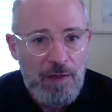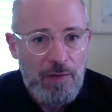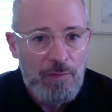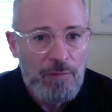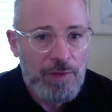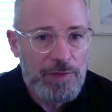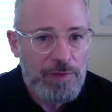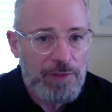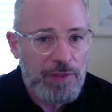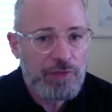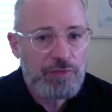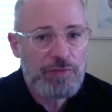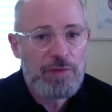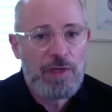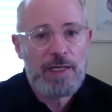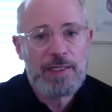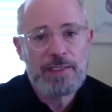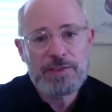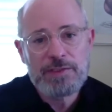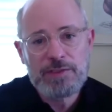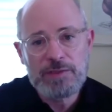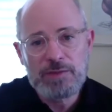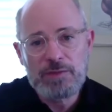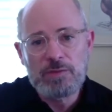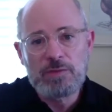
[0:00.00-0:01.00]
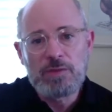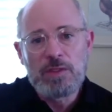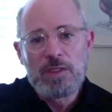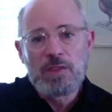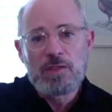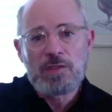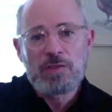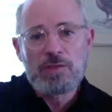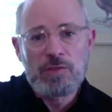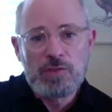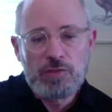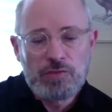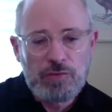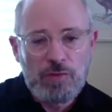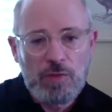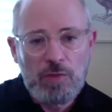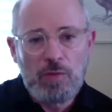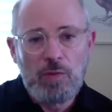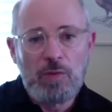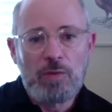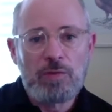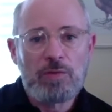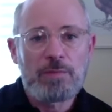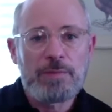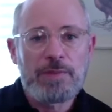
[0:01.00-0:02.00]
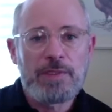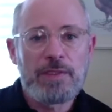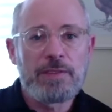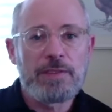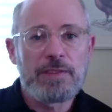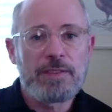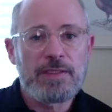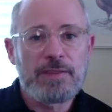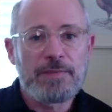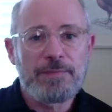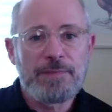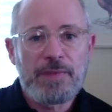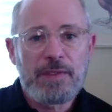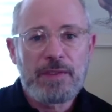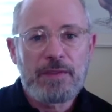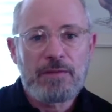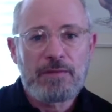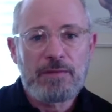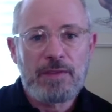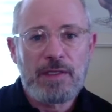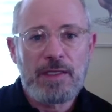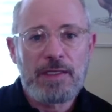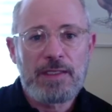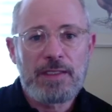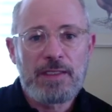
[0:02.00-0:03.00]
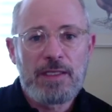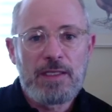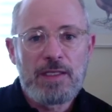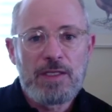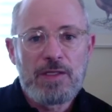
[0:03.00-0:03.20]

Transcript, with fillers: when you're trying to control autoimmunity, right?